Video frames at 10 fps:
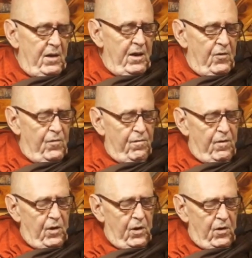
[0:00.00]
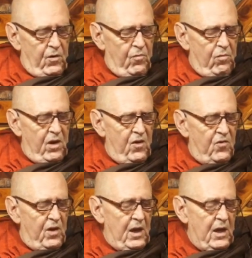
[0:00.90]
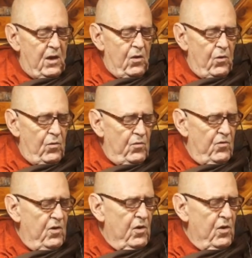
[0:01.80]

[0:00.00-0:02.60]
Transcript: as far as reasoning goes,